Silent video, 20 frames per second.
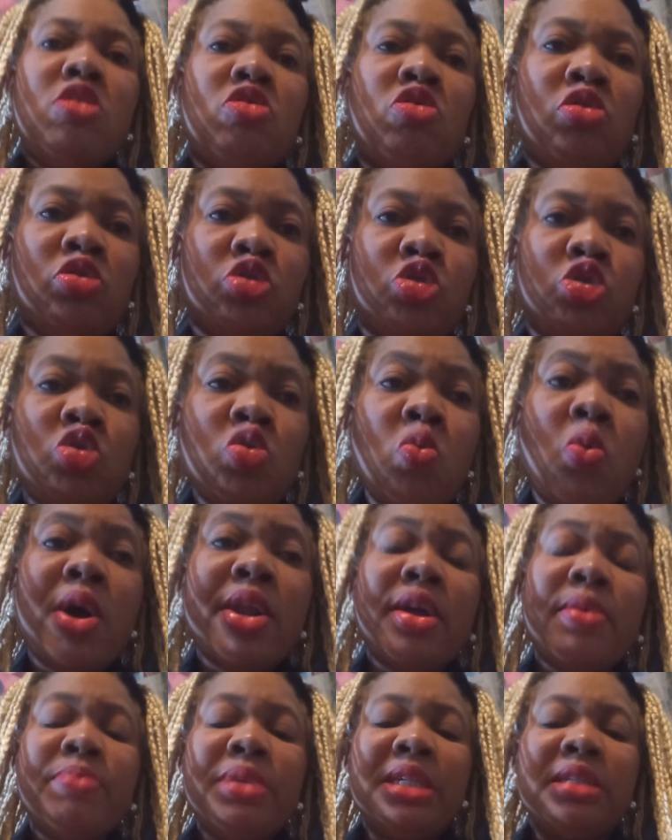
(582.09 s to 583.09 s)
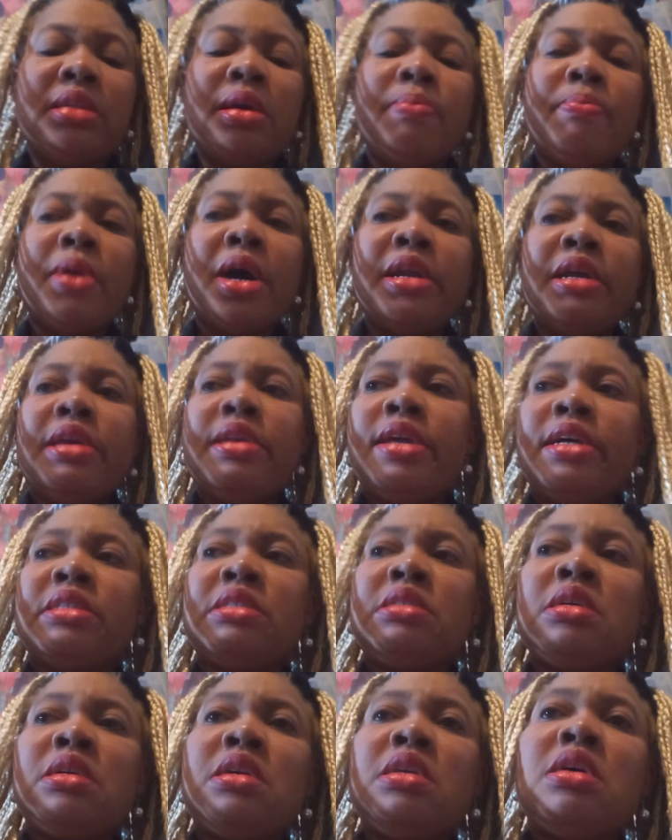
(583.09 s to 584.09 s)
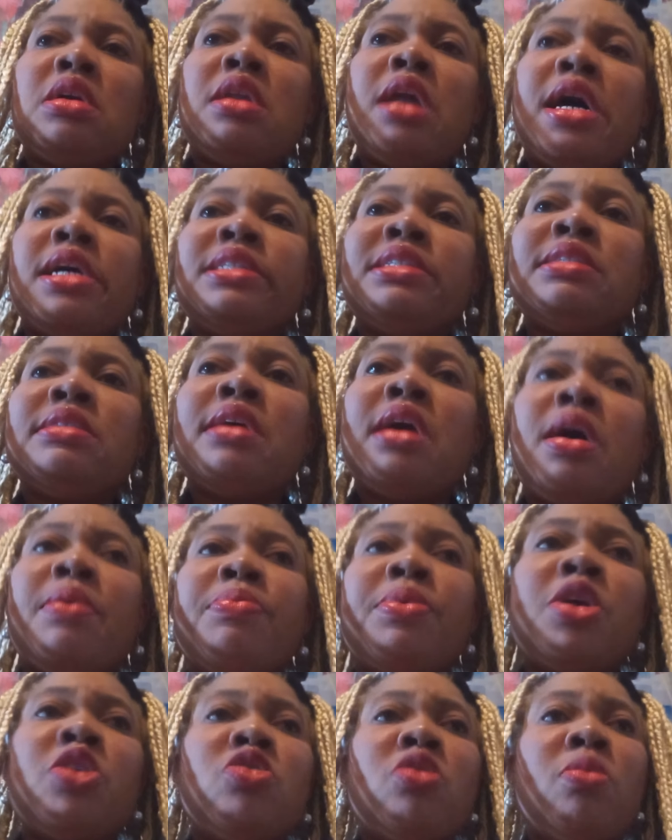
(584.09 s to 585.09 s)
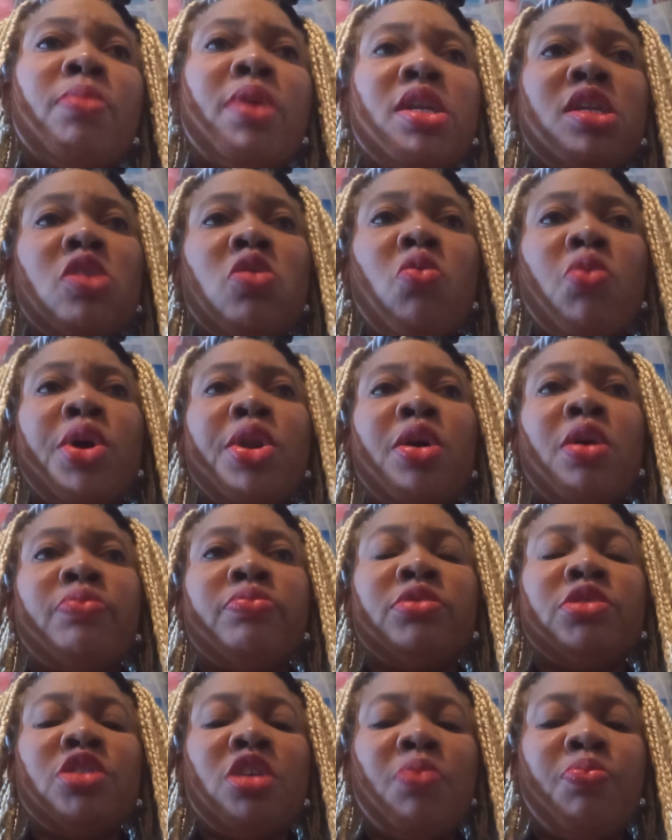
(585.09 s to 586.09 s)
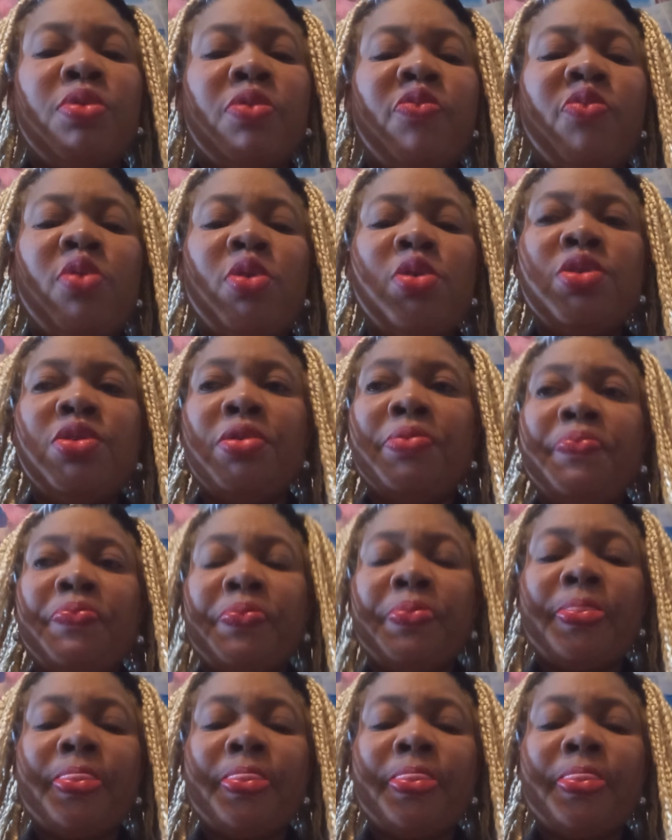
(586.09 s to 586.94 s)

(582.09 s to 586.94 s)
Don't you want to be somebody that's taking a nice nap and your money going up to your portfolio?